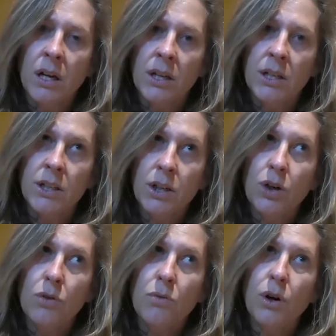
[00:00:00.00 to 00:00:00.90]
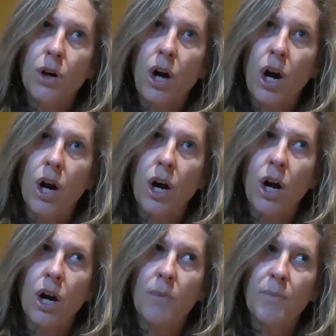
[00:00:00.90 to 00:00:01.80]
you know,
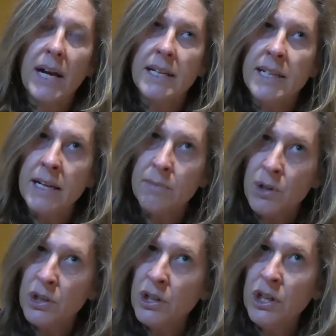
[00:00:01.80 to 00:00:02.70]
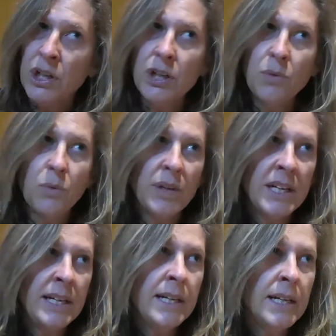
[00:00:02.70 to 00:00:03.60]
my neighborhood,
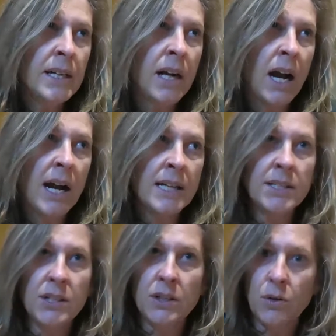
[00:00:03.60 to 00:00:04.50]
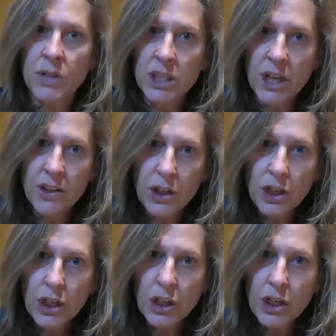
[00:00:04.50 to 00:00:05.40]
we got to know each
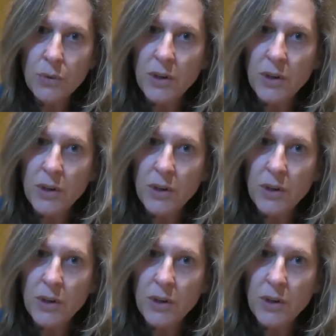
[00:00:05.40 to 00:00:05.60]
other.